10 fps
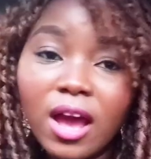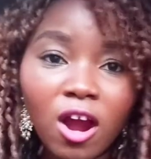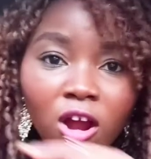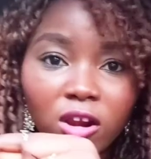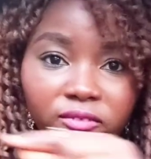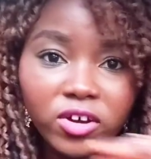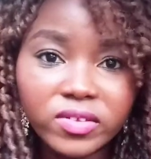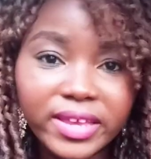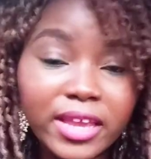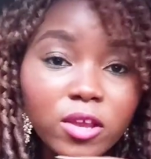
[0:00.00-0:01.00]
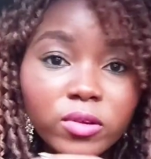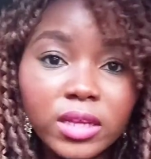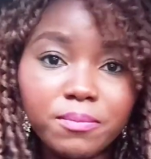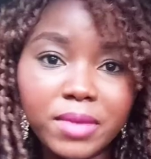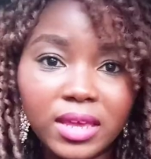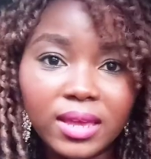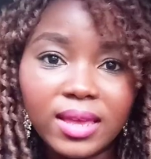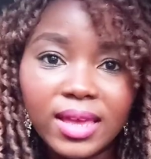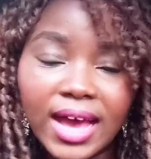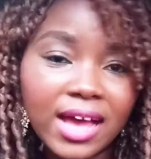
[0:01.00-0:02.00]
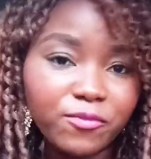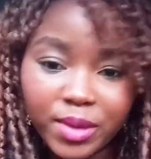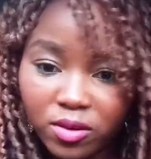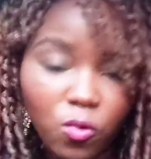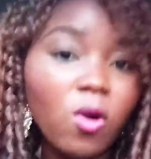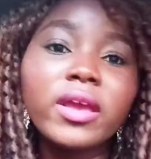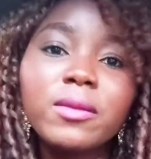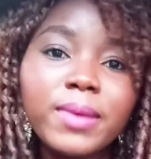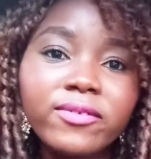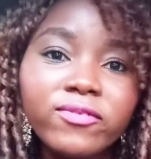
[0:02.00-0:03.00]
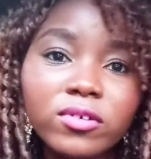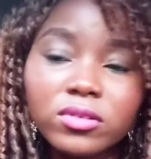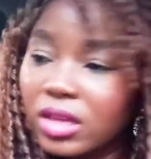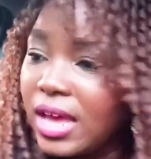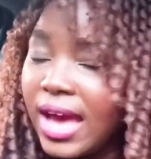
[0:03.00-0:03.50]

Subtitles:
All of us, including me, have been walking by foot,